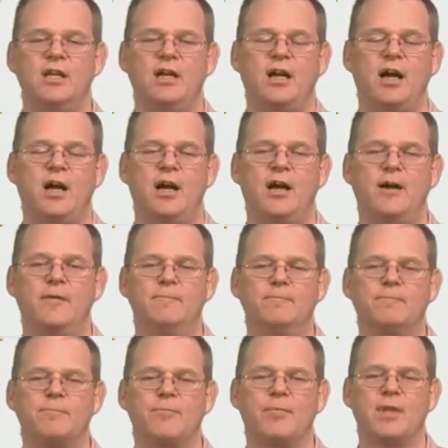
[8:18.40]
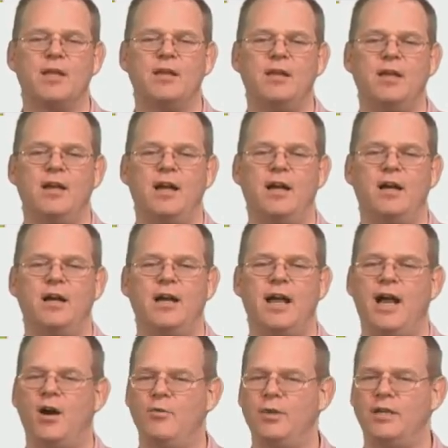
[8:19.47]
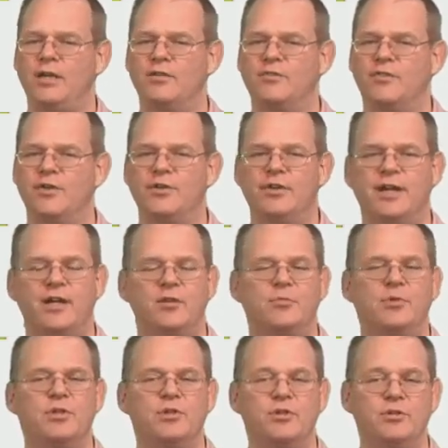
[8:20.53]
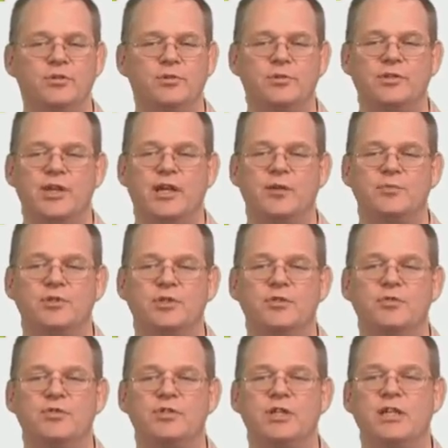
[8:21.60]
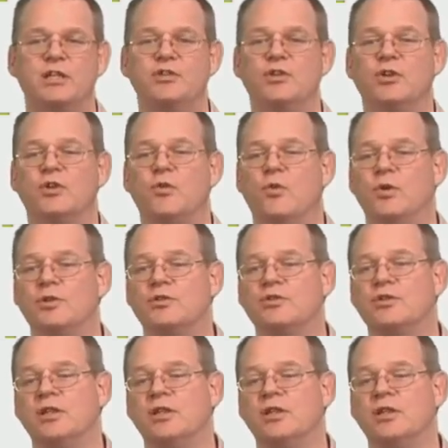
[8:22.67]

how we can further help you to help students in your course.